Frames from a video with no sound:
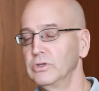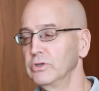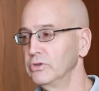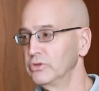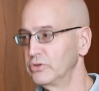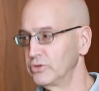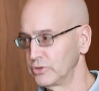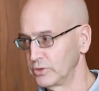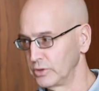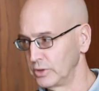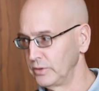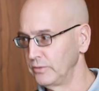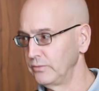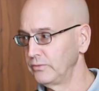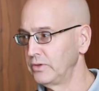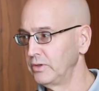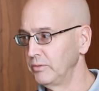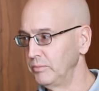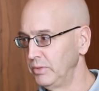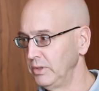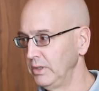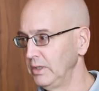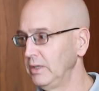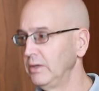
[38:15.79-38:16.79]
Deserve
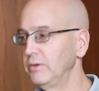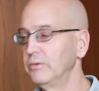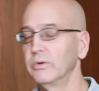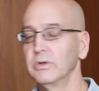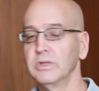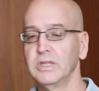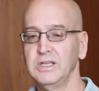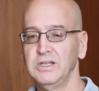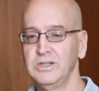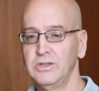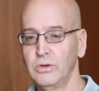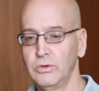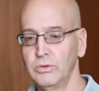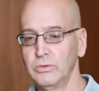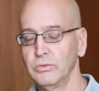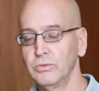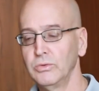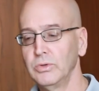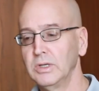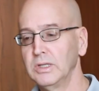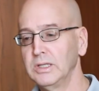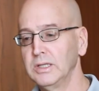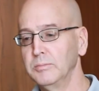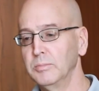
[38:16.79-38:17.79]
to be, where they don't
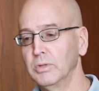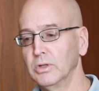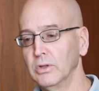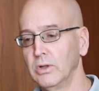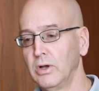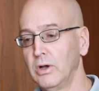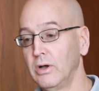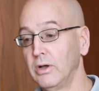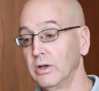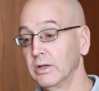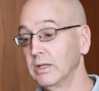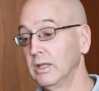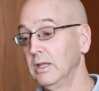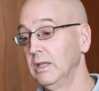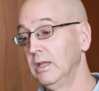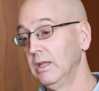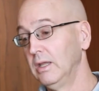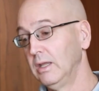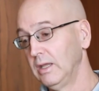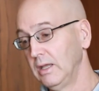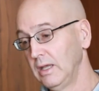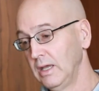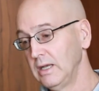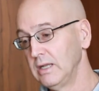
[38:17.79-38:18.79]
really belong.
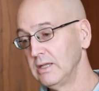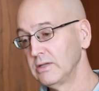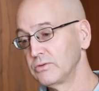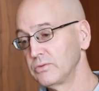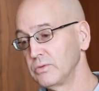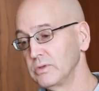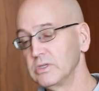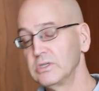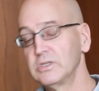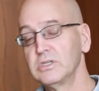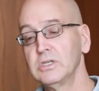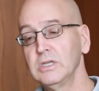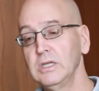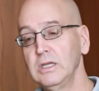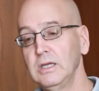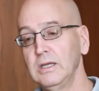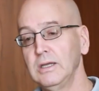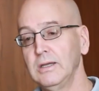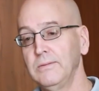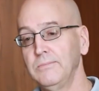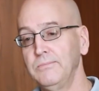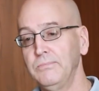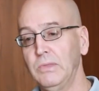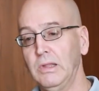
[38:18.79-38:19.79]
And as we
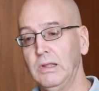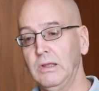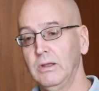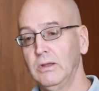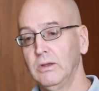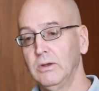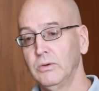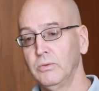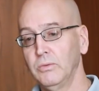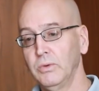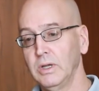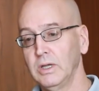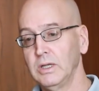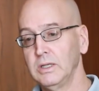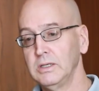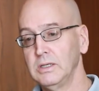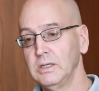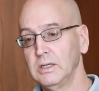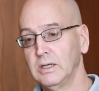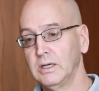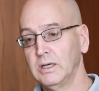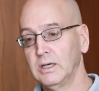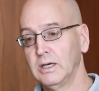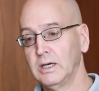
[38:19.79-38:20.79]
see,
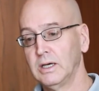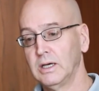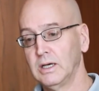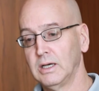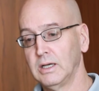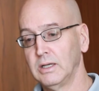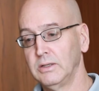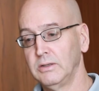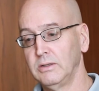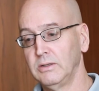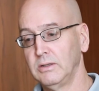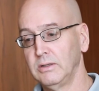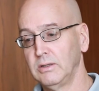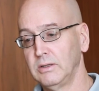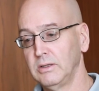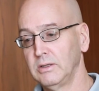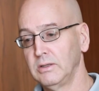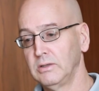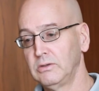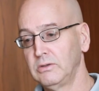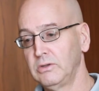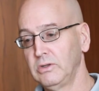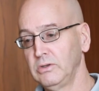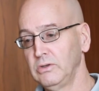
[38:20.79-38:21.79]
when
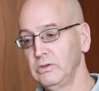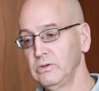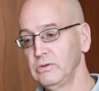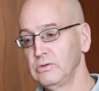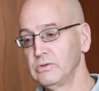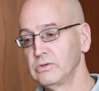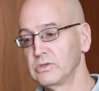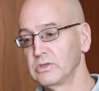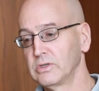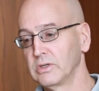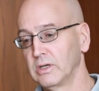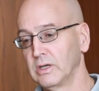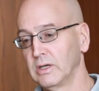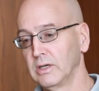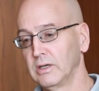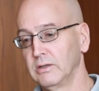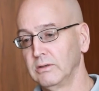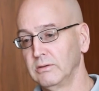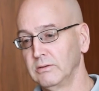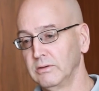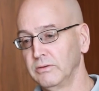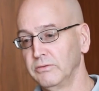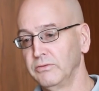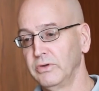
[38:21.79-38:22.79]
to use
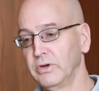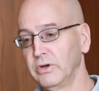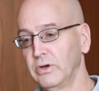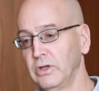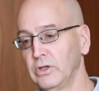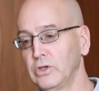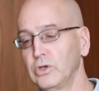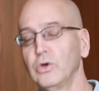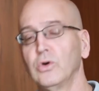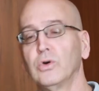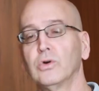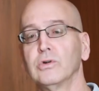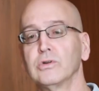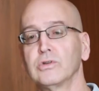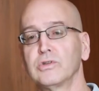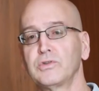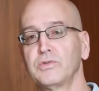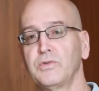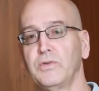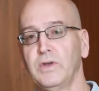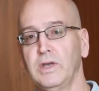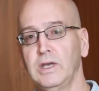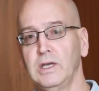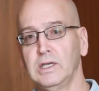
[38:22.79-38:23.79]
a very coarse
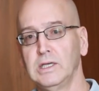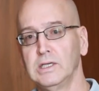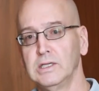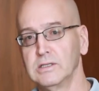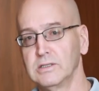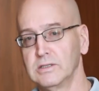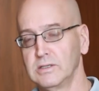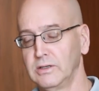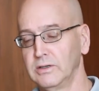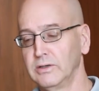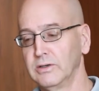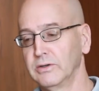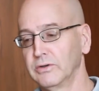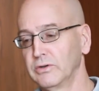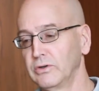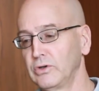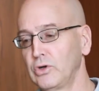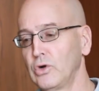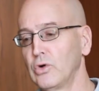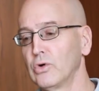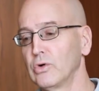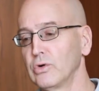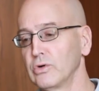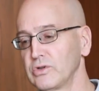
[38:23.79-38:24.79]
phase or a
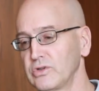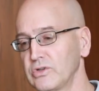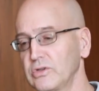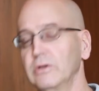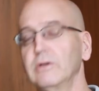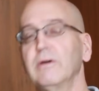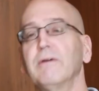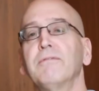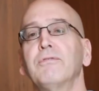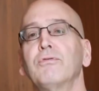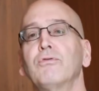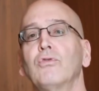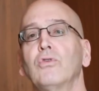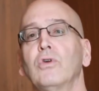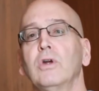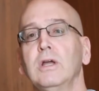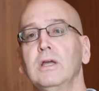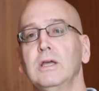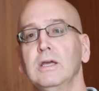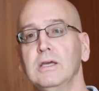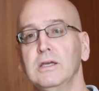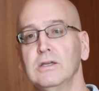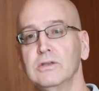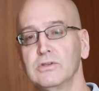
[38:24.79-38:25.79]
coarse
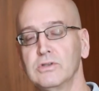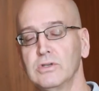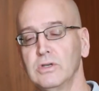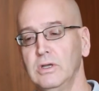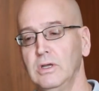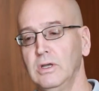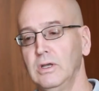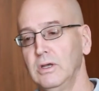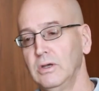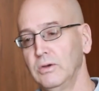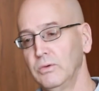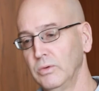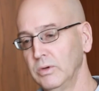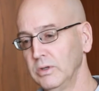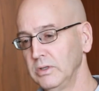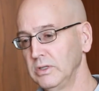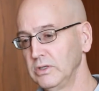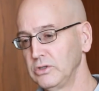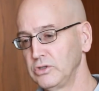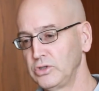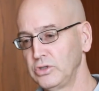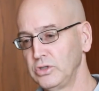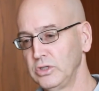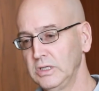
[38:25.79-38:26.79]
phrase, when
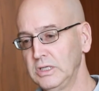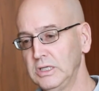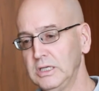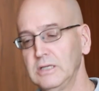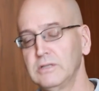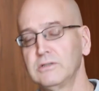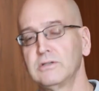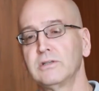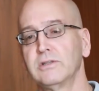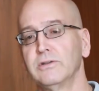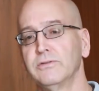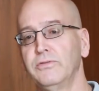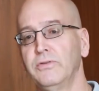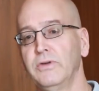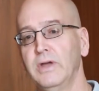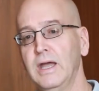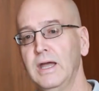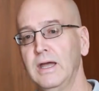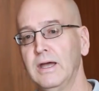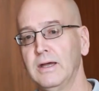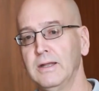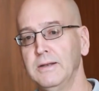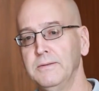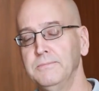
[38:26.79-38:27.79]
the shit hits the
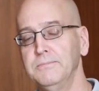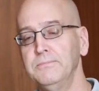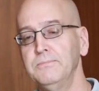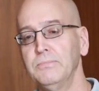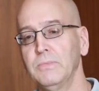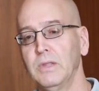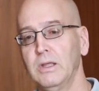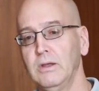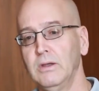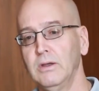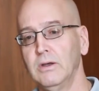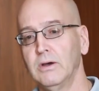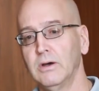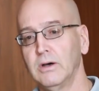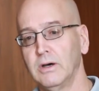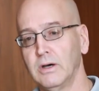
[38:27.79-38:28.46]
fan, mm-hmm.